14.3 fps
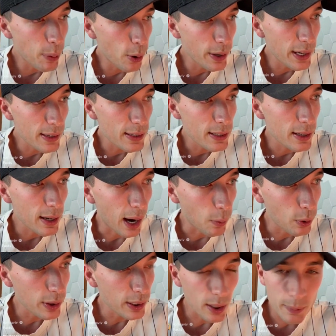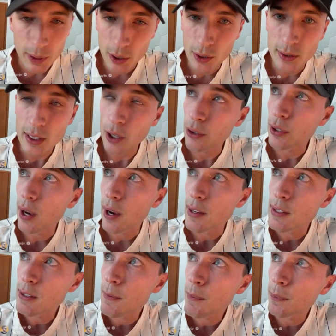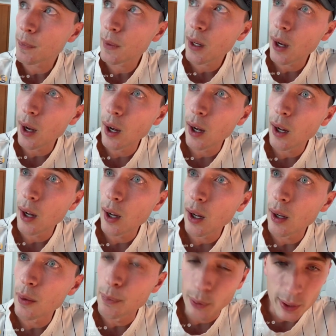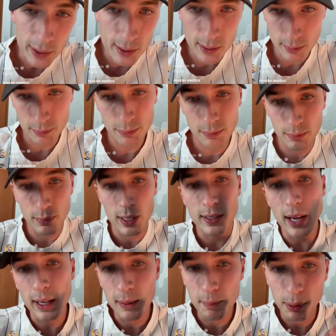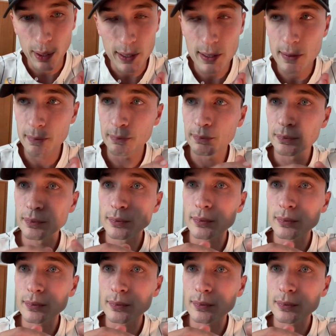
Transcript: My point is, I wanted to come here and tell you guys, BRICS is taking place.